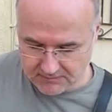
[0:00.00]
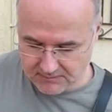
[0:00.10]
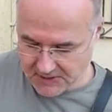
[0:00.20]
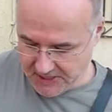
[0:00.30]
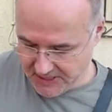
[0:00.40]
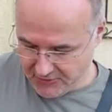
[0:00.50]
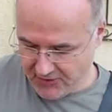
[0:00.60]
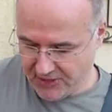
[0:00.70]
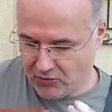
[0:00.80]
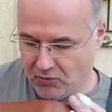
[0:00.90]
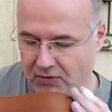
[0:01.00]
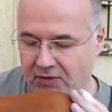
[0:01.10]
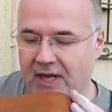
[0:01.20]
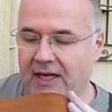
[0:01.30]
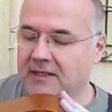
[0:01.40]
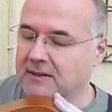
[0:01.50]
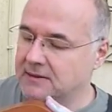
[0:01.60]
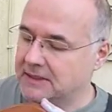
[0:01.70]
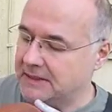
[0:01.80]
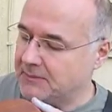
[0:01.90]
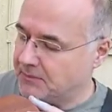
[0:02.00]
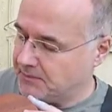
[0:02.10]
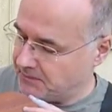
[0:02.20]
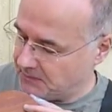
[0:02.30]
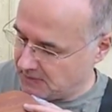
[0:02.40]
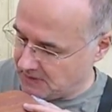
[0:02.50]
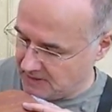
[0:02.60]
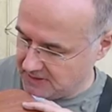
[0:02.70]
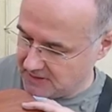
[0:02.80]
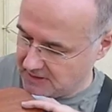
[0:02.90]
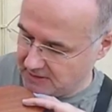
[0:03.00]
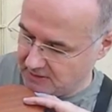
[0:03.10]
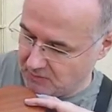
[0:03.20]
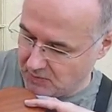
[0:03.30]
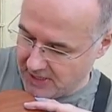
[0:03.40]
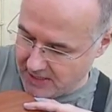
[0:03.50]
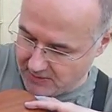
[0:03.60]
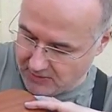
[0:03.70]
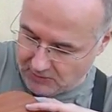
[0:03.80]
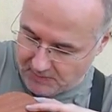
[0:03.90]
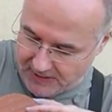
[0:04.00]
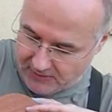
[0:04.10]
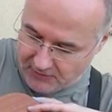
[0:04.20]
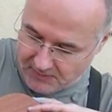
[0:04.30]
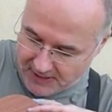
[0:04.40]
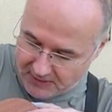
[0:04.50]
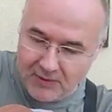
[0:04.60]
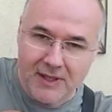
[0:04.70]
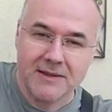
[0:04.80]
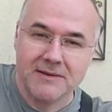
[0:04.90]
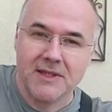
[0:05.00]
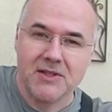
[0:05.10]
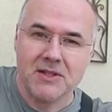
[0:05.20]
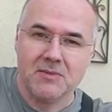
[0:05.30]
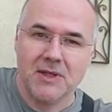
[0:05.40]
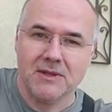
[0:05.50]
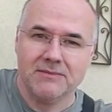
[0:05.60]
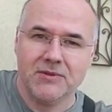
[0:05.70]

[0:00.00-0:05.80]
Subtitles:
mini dreadnought thing. It's starting to wear a little bit on the back where it touches my